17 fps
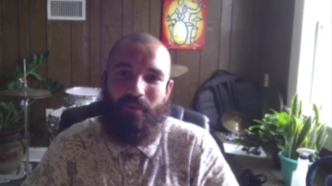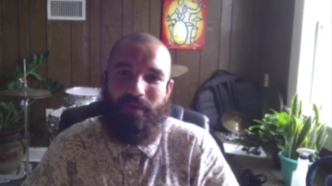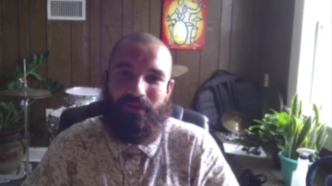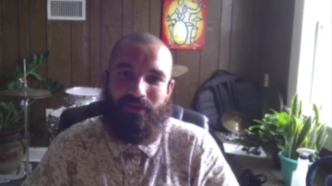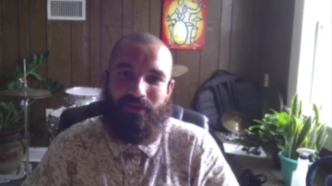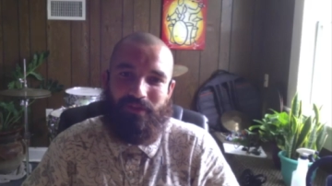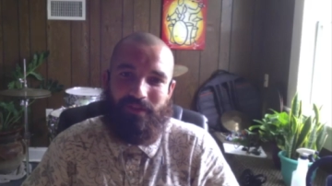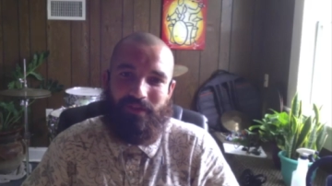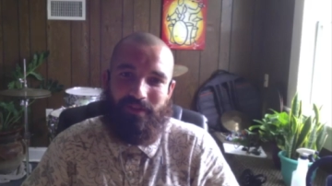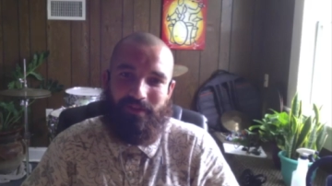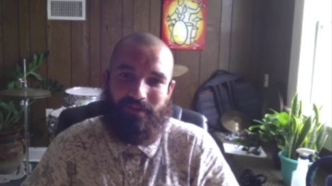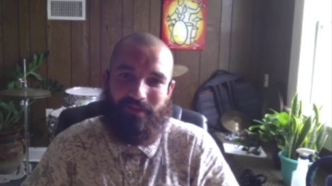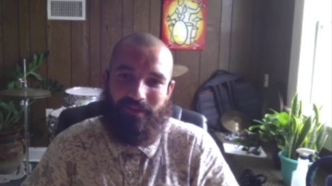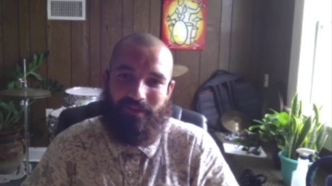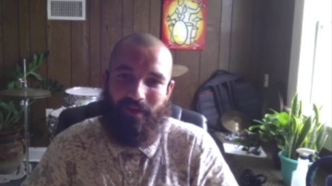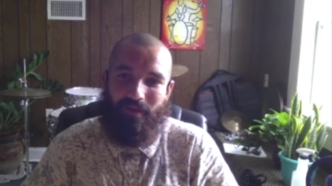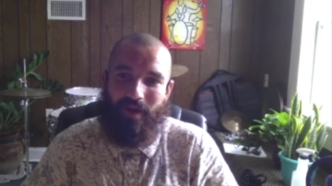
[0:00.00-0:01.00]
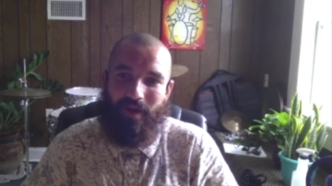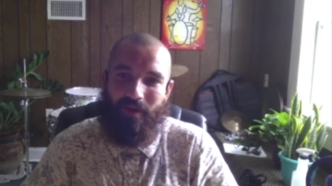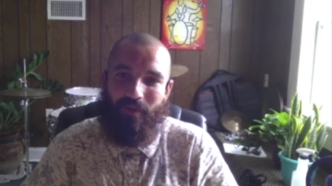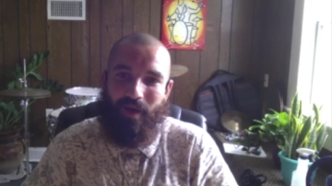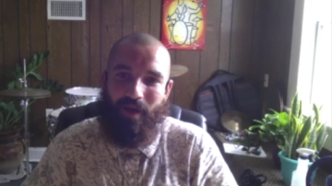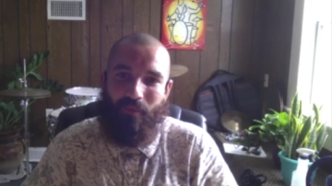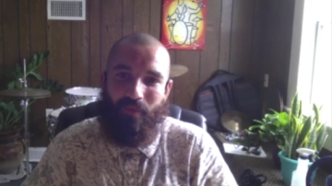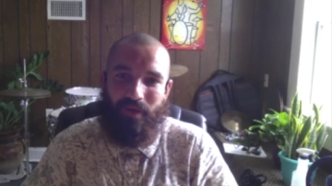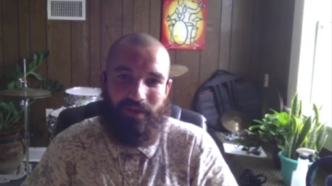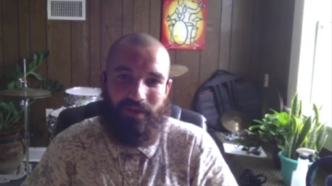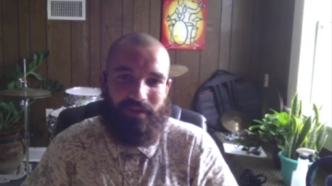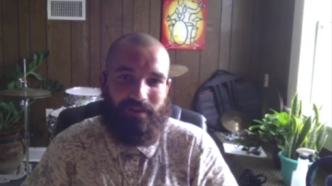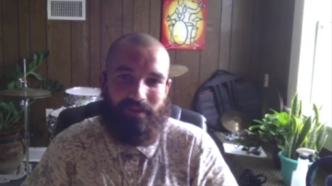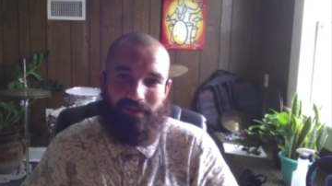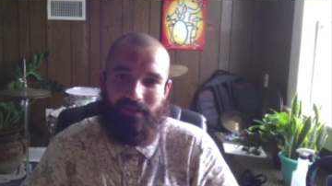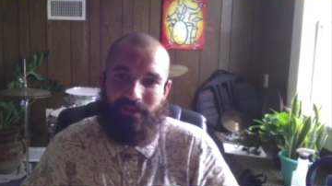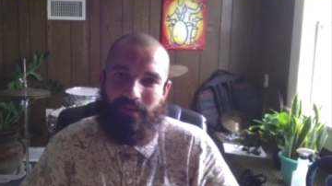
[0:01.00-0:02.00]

just because I, I, I, was,